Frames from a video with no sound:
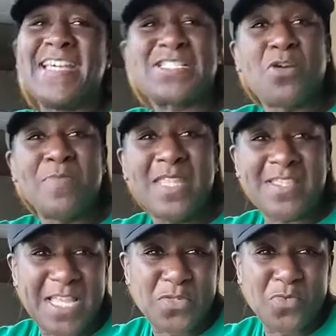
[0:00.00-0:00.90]
It's so
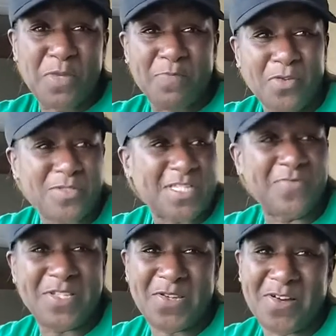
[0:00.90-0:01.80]
many things we post
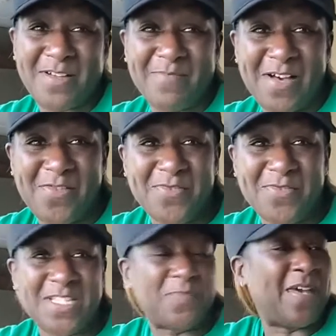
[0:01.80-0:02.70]
and we talk about
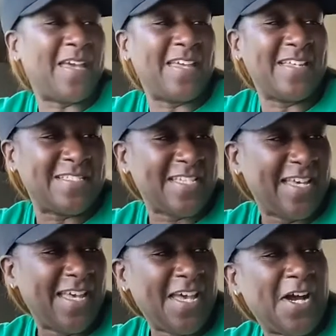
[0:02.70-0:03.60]
on this page.
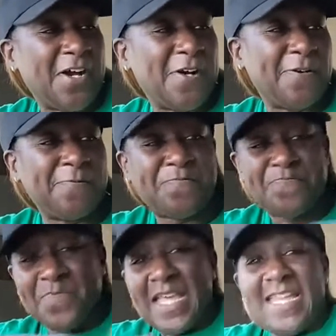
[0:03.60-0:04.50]
And
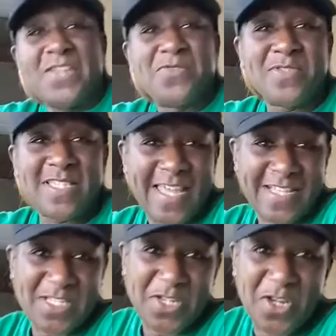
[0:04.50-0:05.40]
I usually
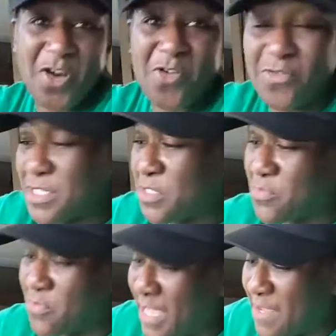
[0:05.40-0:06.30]
like to go
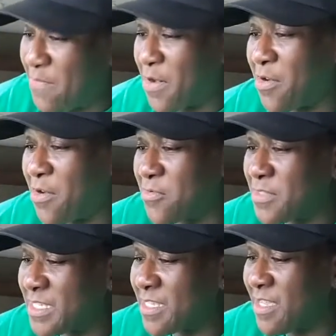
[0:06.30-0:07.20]
to a
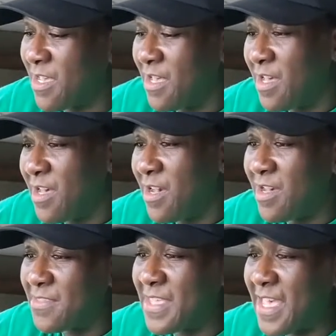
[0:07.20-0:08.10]
post
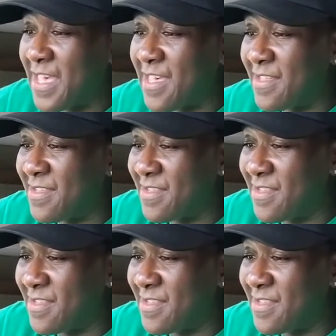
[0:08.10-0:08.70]
that